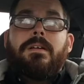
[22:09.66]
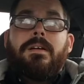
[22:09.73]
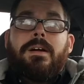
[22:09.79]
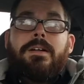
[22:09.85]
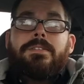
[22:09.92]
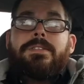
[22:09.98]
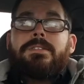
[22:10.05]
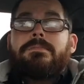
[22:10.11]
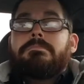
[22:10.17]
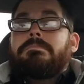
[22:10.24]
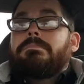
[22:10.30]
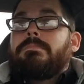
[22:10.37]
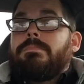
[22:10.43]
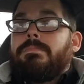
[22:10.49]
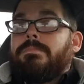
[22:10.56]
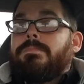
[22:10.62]
I just
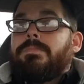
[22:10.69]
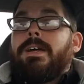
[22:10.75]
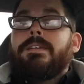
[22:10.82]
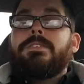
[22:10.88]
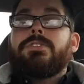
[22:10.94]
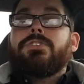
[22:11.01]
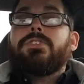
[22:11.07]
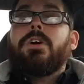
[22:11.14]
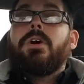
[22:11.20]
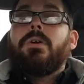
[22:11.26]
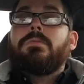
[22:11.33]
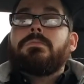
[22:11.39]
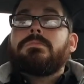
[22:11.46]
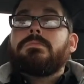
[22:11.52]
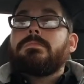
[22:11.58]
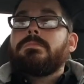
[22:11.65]
like the
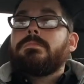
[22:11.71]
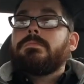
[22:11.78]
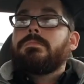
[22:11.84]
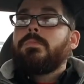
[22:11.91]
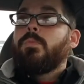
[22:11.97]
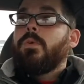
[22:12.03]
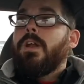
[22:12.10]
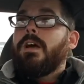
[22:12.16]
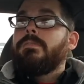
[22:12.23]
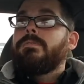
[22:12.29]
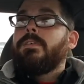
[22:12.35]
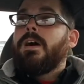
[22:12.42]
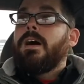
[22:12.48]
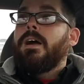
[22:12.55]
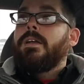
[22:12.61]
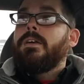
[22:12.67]
show, what I
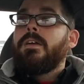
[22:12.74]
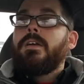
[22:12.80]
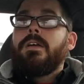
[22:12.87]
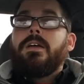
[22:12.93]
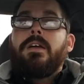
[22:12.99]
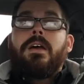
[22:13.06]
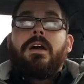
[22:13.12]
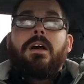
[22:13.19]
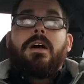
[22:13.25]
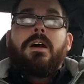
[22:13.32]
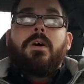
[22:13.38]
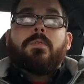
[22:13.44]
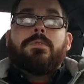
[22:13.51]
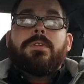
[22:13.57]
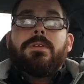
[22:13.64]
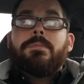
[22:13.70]
find. Uh,
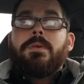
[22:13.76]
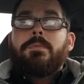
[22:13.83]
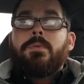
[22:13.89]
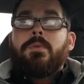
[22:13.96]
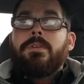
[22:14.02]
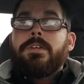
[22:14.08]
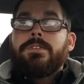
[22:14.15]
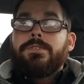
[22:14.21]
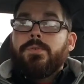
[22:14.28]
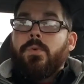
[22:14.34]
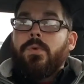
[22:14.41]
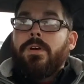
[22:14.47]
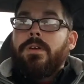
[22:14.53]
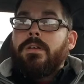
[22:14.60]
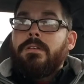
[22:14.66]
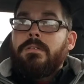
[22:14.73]
hopefully, people
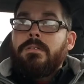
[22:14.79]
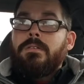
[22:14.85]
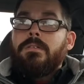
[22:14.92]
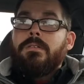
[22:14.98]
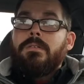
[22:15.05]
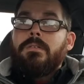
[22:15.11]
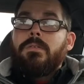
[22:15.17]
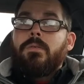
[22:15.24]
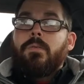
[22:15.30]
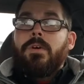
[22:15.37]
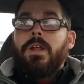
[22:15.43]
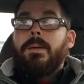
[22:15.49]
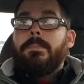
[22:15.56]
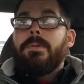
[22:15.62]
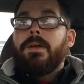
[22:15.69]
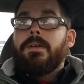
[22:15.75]
enjoy what
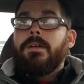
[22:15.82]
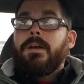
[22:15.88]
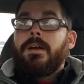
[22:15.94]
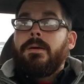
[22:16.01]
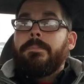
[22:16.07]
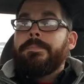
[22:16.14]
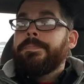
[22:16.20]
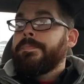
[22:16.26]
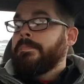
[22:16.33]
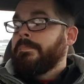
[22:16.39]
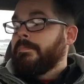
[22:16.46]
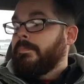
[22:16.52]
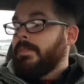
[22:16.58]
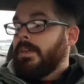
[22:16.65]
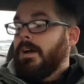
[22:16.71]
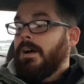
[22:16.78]
I pick up.
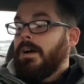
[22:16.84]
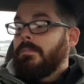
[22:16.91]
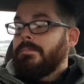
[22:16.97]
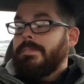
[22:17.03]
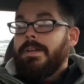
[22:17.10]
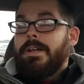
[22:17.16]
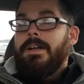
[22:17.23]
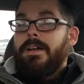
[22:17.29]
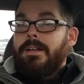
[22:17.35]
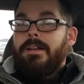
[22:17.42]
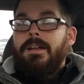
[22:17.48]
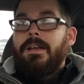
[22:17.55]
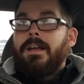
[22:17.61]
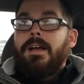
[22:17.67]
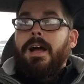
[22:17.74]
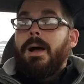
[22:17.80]
Um, and I,
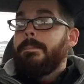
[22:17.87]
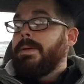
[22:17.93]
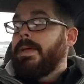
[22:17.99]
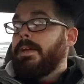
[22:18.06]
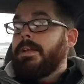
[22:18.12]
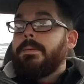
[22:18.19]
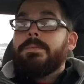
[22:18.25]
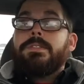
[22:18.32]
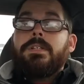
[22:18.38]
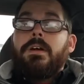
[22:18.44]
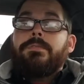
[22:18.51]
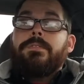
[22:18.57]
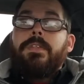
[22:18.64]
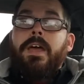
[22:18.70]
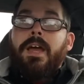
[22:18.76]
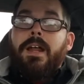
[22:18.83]
I'm picking up
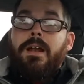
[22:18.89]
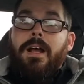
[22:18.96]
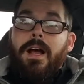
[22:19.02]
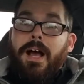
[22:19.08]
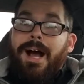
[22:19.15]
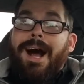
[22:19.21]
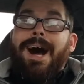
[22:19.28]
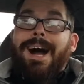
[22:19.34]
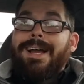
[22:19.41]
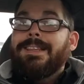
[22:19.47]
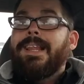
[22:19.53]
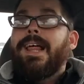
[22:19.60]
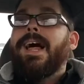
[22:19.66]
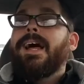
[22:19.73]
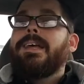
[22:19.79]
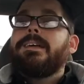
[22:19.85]
stuff that I
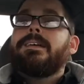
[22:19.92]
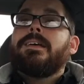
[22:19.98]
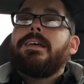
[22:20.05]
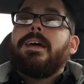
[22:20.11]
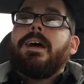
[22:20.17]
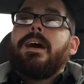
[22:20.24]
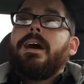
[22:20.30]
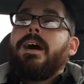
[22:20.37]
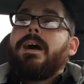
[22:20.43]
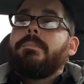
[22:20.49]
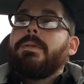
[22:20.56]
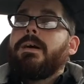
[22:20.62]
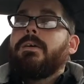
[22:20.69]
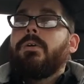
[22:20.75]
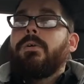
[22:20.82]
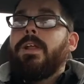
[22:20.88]
like. I'm
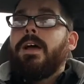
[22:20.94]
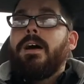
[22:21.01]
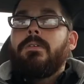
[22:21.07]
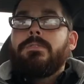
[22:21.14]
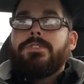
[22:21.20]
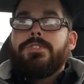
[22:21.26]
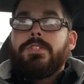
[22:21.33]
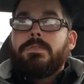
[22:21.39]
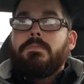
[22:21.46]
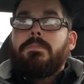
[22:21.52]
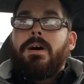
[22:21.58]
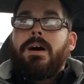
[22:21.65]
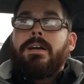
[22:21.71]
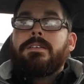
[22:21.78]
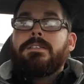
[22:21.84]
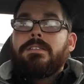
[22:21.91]
not going out and just
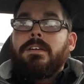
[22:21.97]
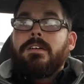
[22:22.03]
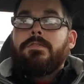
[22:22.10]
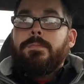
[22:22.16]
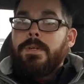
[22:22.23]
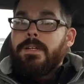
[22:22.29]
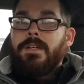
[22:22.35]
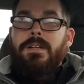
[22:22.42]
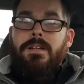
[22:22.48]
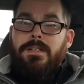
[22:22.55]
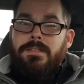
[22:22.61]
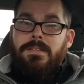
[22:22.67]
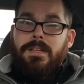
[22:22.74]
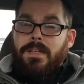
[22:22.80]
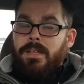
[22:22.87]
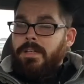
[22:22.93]
buying stuff
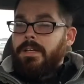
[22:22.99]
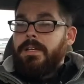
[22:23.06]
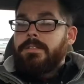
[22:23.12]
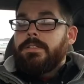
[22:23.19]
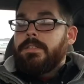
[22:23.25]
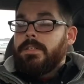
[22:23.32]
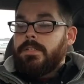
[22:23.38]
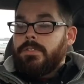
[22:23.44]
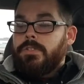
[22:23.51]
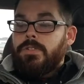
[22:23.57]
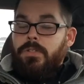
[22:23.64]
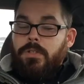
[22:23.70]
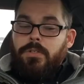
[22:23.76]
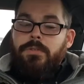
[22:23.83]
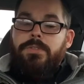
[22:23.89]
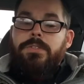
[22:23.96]
because it's an
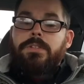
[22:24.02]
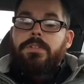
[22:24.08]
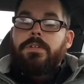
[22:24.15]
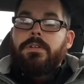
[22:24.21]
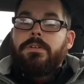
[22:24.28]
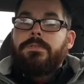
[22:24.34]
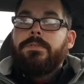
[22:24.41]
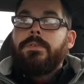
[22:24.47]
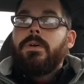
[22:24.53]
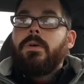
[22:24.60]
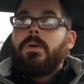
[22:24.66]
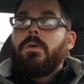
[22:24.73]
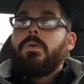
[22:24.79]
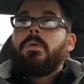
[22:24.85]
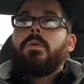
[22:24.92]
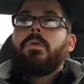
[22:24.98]
exclusive
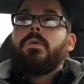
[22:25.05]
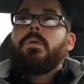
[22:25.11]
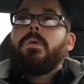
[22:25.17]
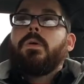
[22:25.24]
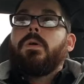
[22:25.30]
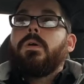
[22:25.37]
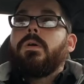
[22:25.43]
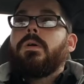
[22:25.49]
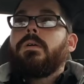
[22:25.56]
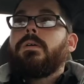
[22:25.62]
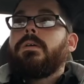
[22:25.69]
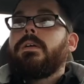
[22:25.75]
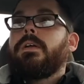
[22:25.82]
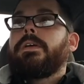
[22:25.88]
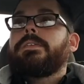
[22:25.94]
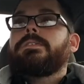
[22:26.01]
or
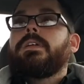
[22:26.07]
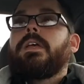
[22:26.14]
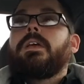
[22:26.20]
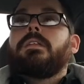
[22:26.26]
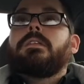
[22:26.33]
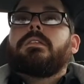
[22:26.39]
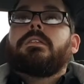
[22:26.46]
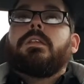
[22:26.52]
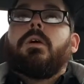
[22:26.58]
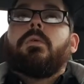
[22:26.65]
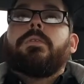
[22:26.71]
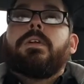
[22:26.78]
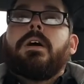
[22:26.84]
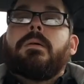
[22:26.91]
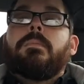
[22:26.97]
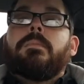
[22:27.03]
it's a low
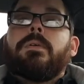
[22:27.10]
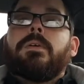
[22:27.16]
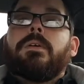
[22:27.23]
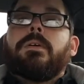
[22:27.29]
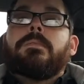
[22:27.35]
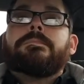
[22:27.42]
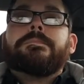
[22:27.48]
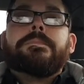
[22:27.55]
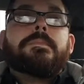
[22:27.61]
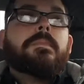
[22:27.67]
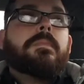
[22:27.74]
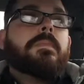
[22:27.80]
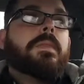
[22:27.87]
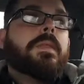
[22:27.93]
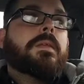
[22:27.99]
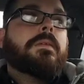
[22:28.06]
number.
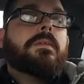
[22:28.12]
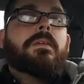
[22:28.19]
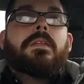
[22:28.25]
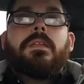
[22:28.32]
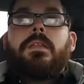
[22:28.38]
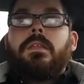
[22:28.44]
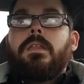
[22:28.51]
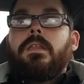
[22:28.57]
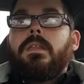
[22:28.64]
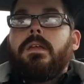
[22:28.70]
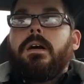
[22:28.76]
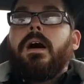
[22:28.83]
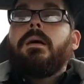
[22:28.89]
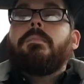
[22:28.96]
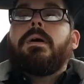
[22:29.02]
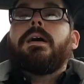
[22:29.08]

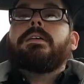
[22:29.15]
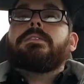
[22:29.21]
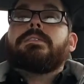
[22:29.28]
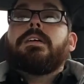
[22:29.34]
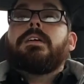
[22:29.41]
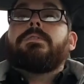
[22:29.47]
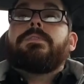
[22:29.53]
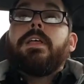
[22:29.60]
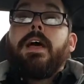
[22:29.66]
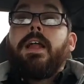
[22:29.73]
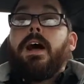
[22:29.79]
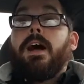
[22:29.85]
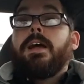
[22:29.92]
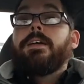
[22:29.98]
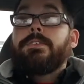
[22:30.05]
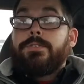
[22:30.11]
I'm buying stuff that
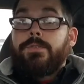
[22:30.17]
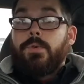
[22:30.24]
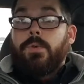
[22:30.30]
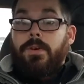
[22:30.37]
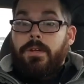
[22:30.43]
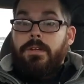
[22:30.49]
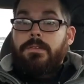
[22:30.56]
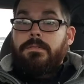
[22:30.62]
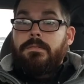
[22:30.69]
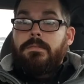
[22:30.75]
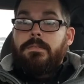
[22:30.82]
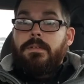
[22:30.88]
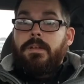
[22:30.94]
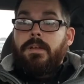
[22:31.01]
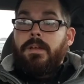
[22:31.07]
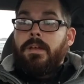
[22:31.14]
I enjoy.
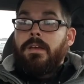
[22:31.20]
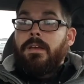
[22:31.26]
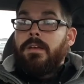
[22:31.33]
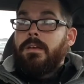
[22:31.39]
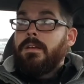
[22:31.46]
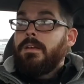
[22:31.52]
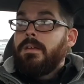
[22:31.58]
Uh,